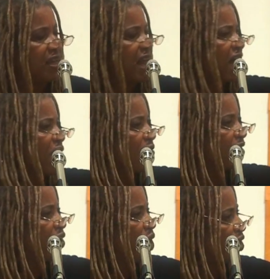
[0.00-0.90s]
not
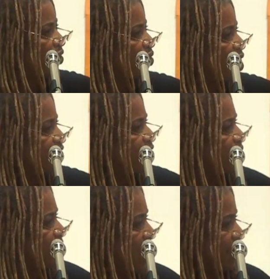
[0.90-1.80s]
only all across
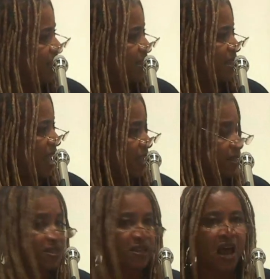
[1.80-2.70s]
the United
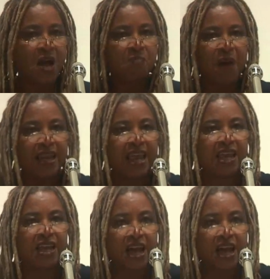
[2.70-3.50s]
States, but in